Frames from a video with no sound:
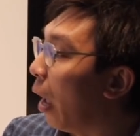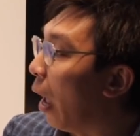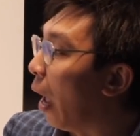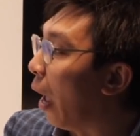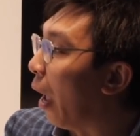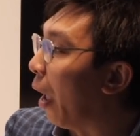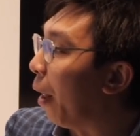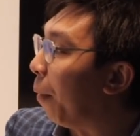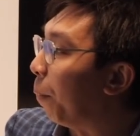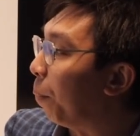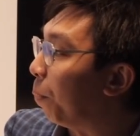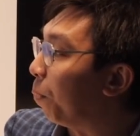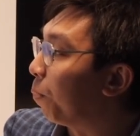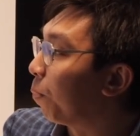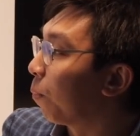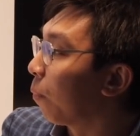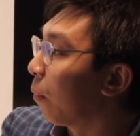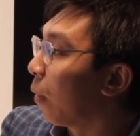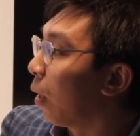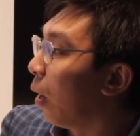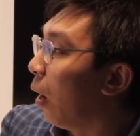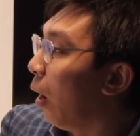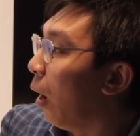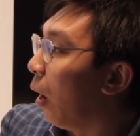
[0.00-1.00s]
And
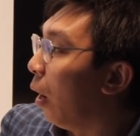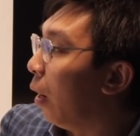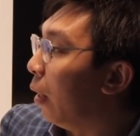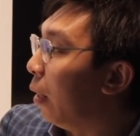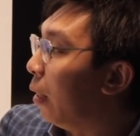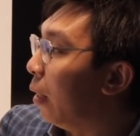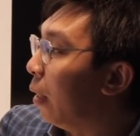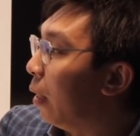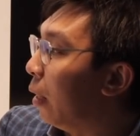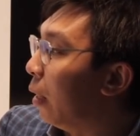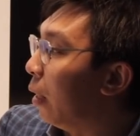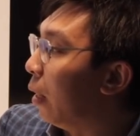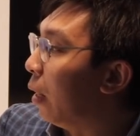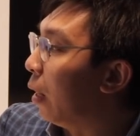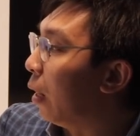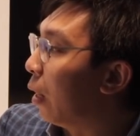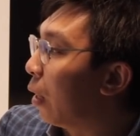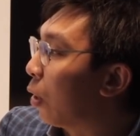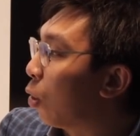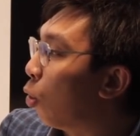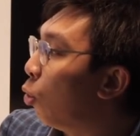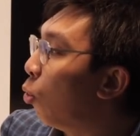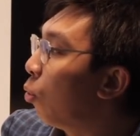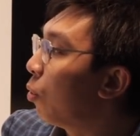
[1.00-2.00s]

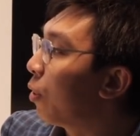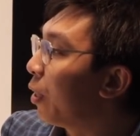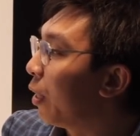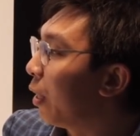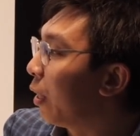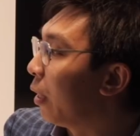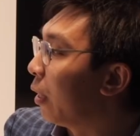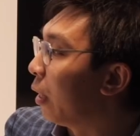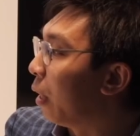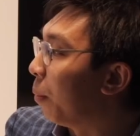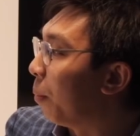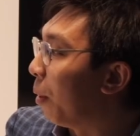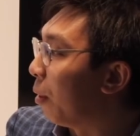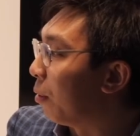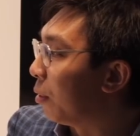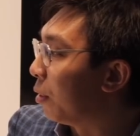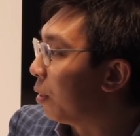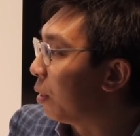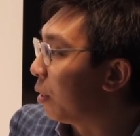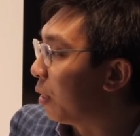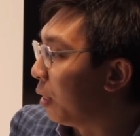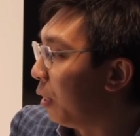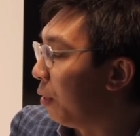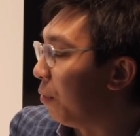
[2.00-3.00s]
the cool thing about
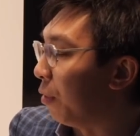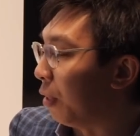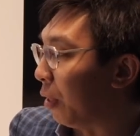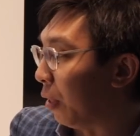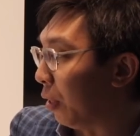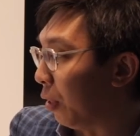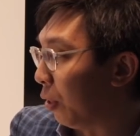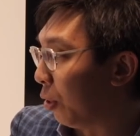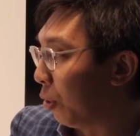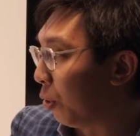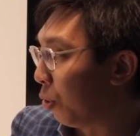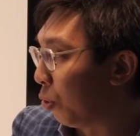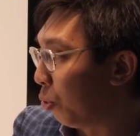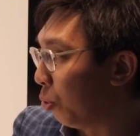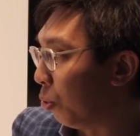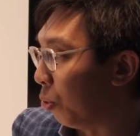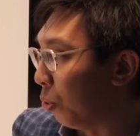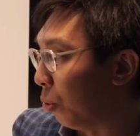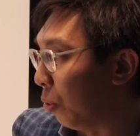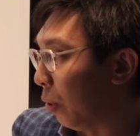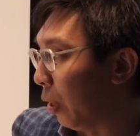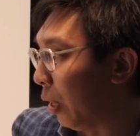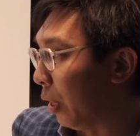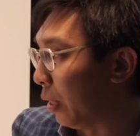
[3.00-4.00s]
this TV
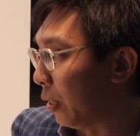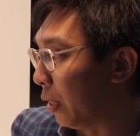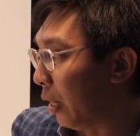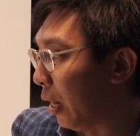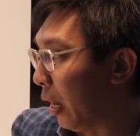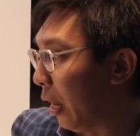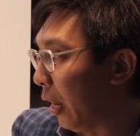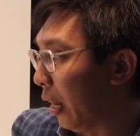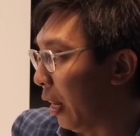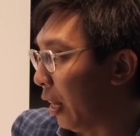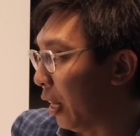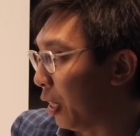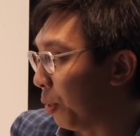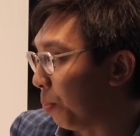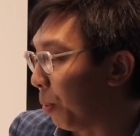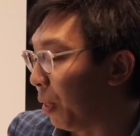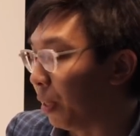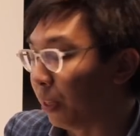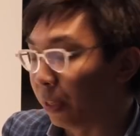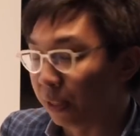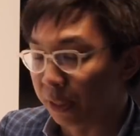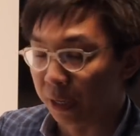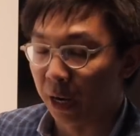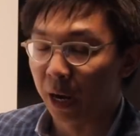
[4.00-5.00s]
too is that it has
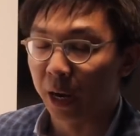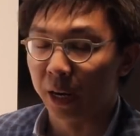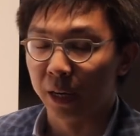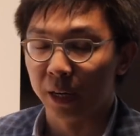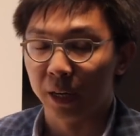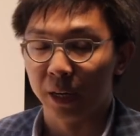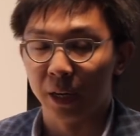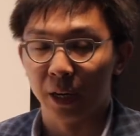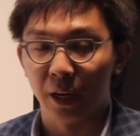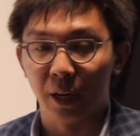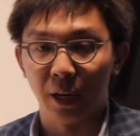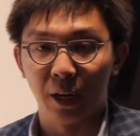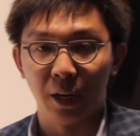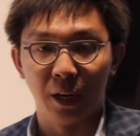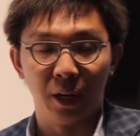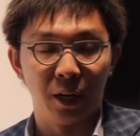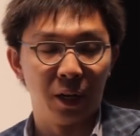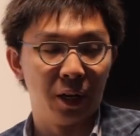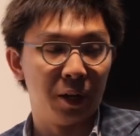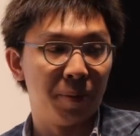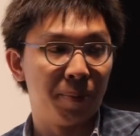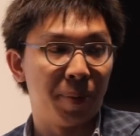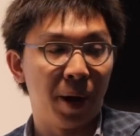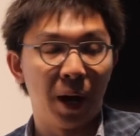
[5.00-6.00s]
been designed
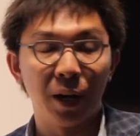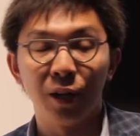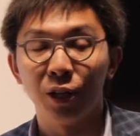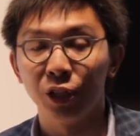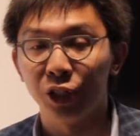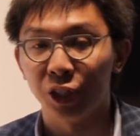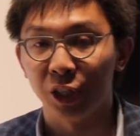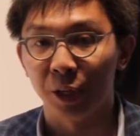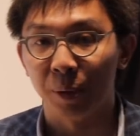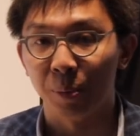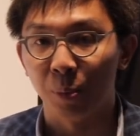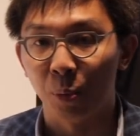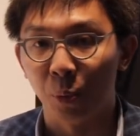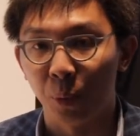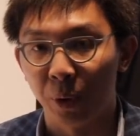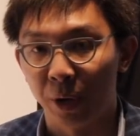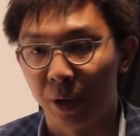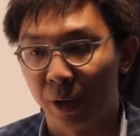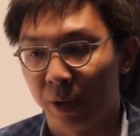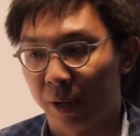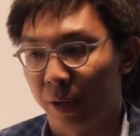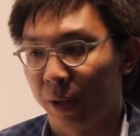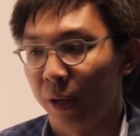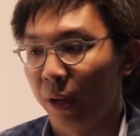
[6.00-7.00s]
in partnership
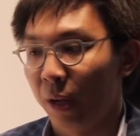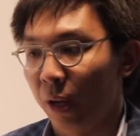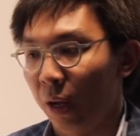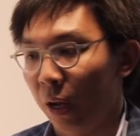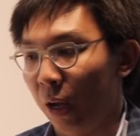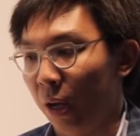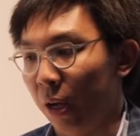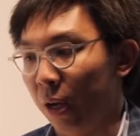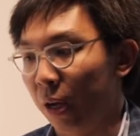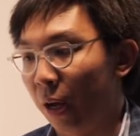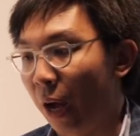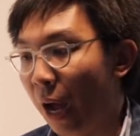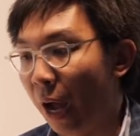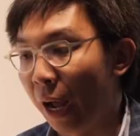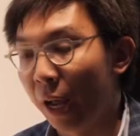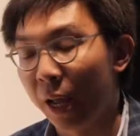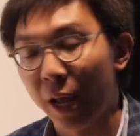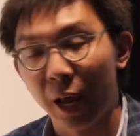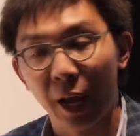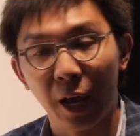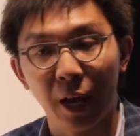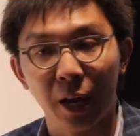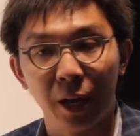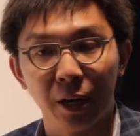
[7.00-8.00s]
with a
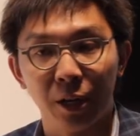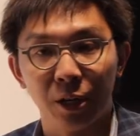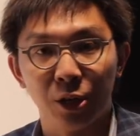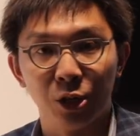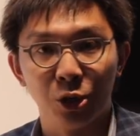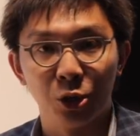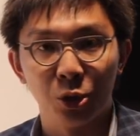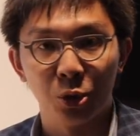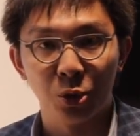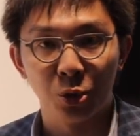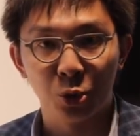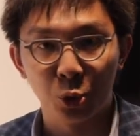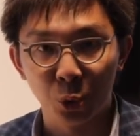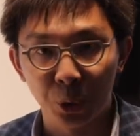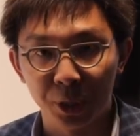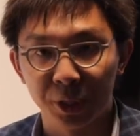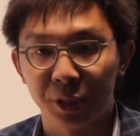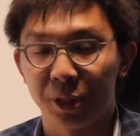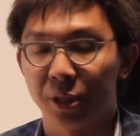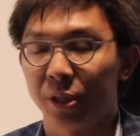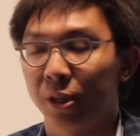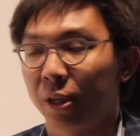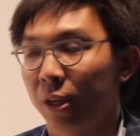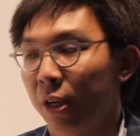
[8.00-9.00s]
high-end
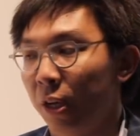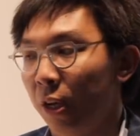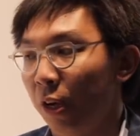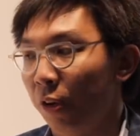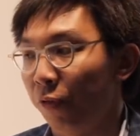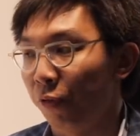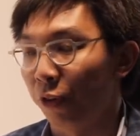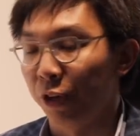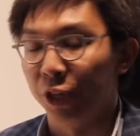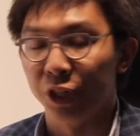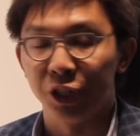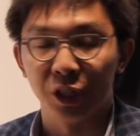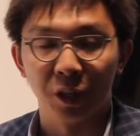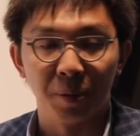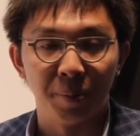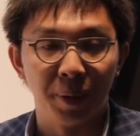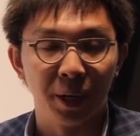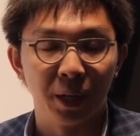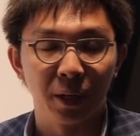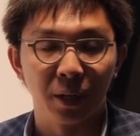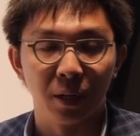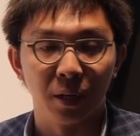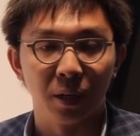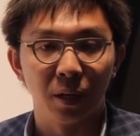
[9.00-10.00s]
Swiss furniture
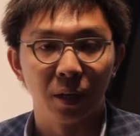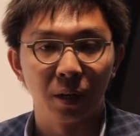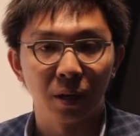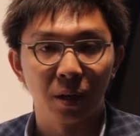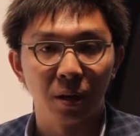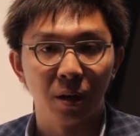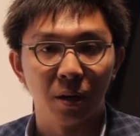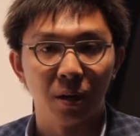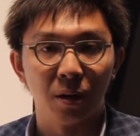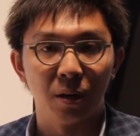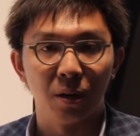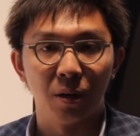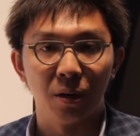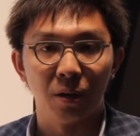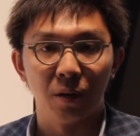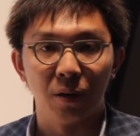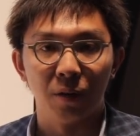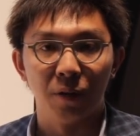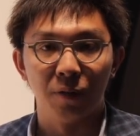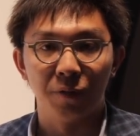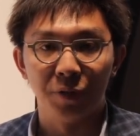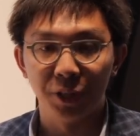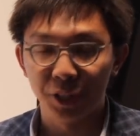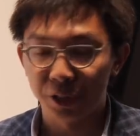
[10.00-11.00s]
maker
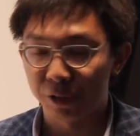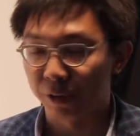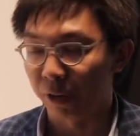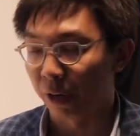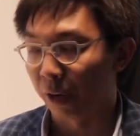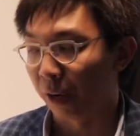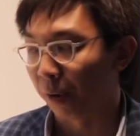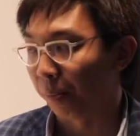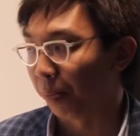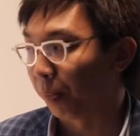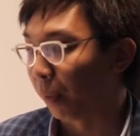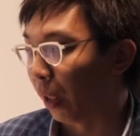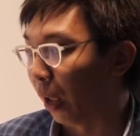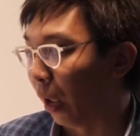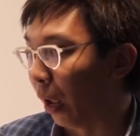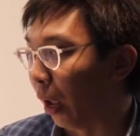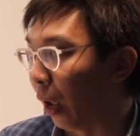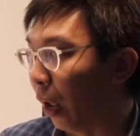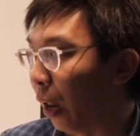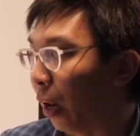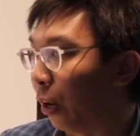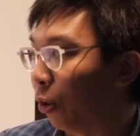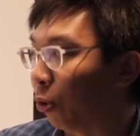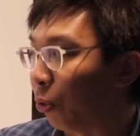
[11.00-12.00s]
called Vitra
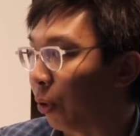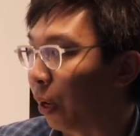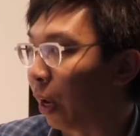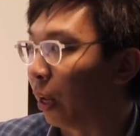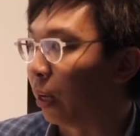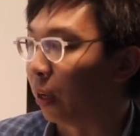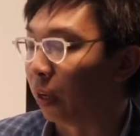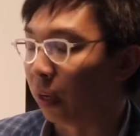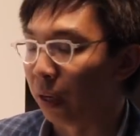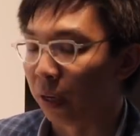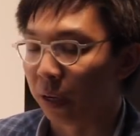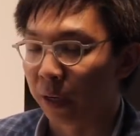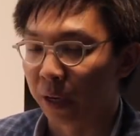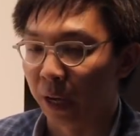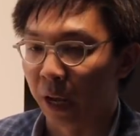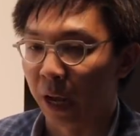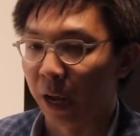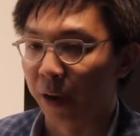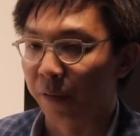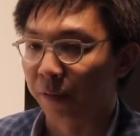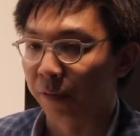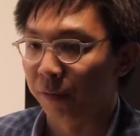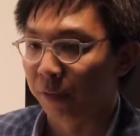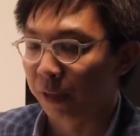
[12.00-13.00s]
and together they
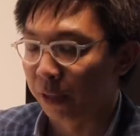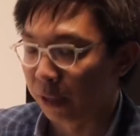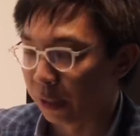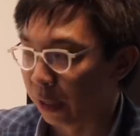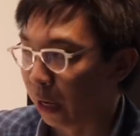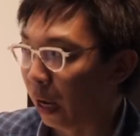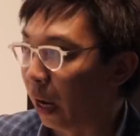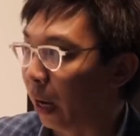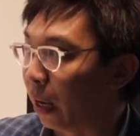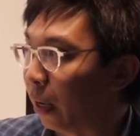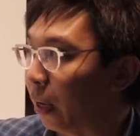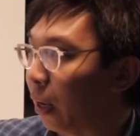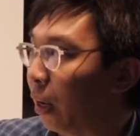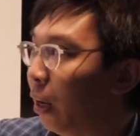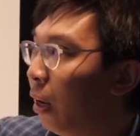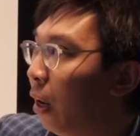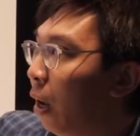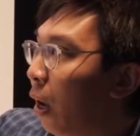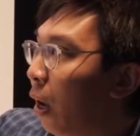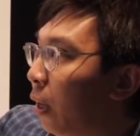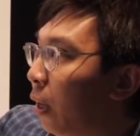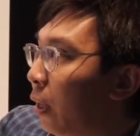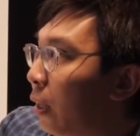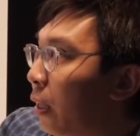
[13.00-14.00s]
have designed
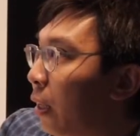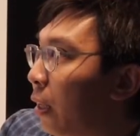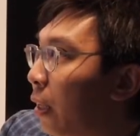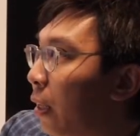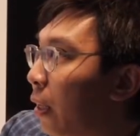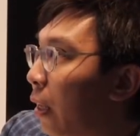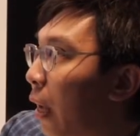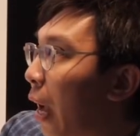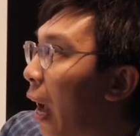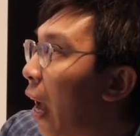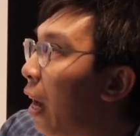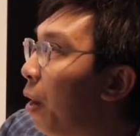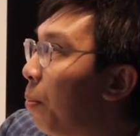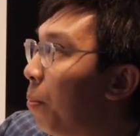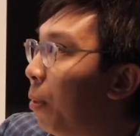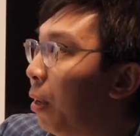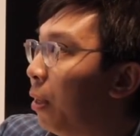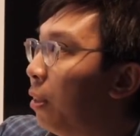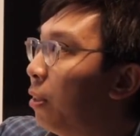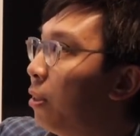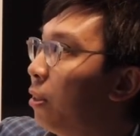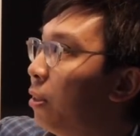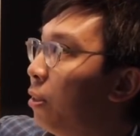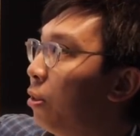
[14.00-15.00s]
the
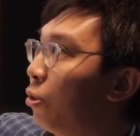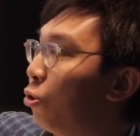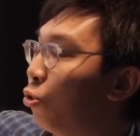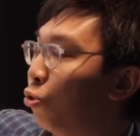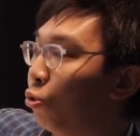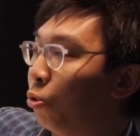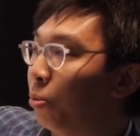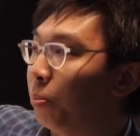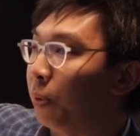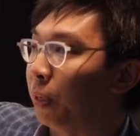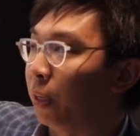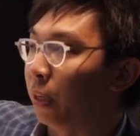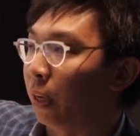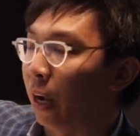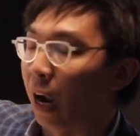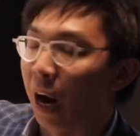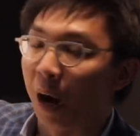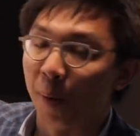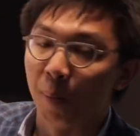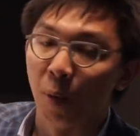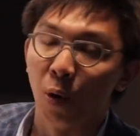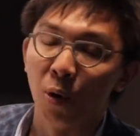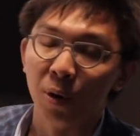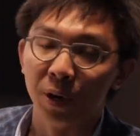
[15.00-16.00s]
elements to be
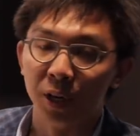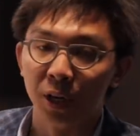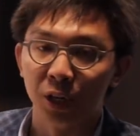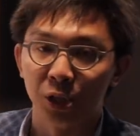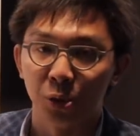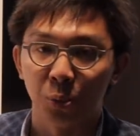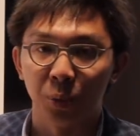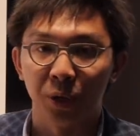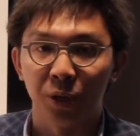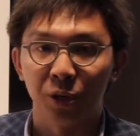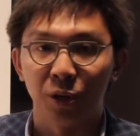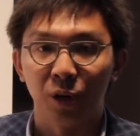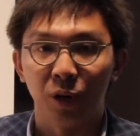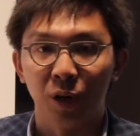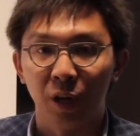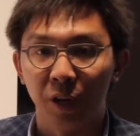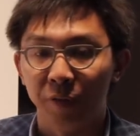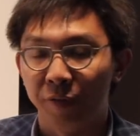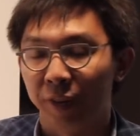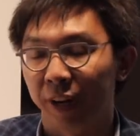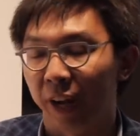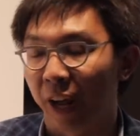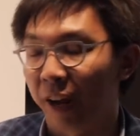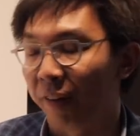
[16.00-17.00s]
harmonious with your
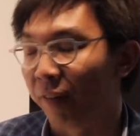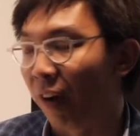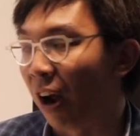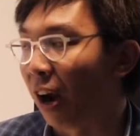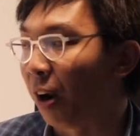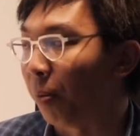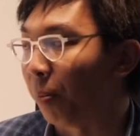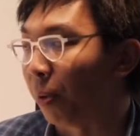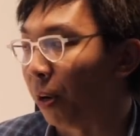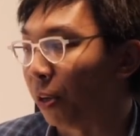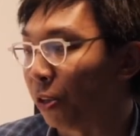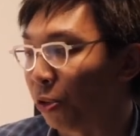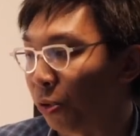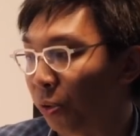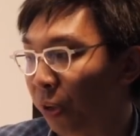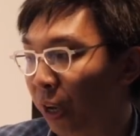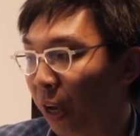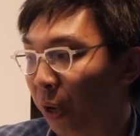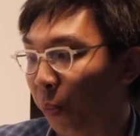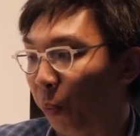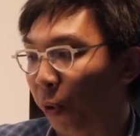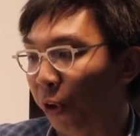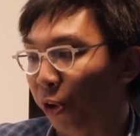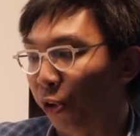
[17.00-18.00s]
living environment so
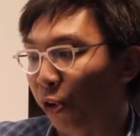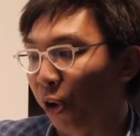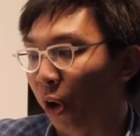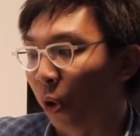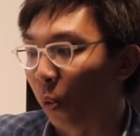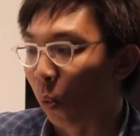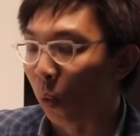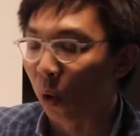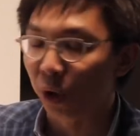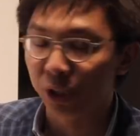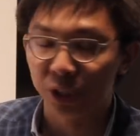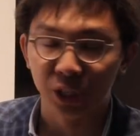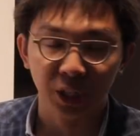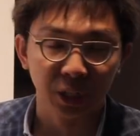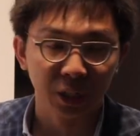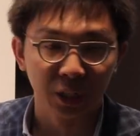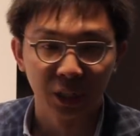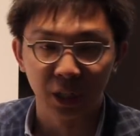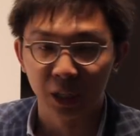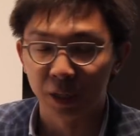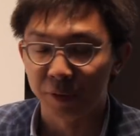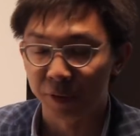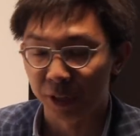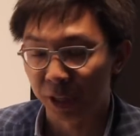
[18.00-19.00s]
that when you are watching
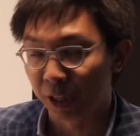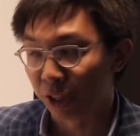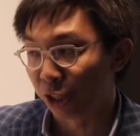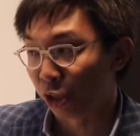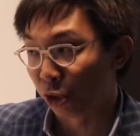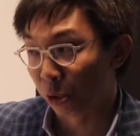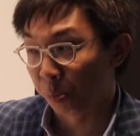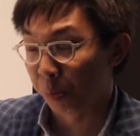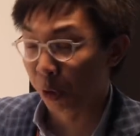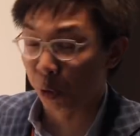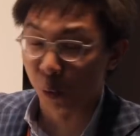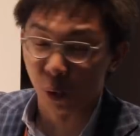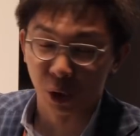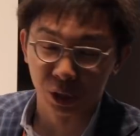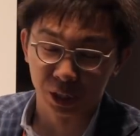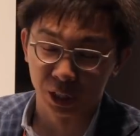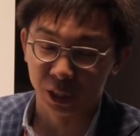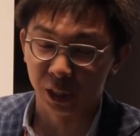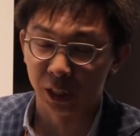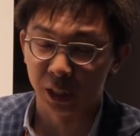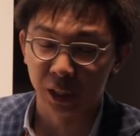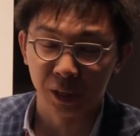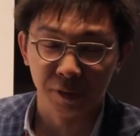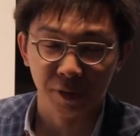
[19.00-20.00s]
TV, you'll be
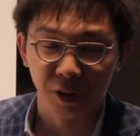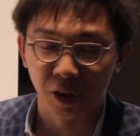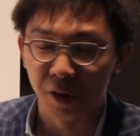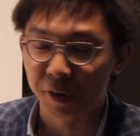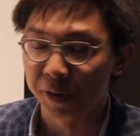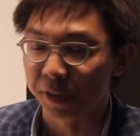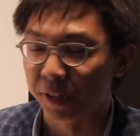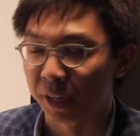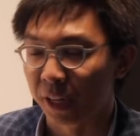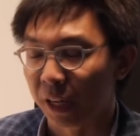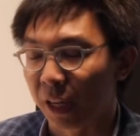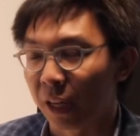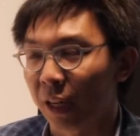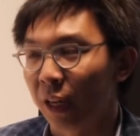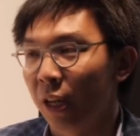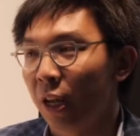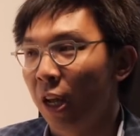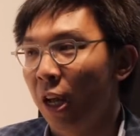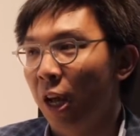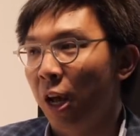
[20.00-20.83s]
watching a TV, obviously.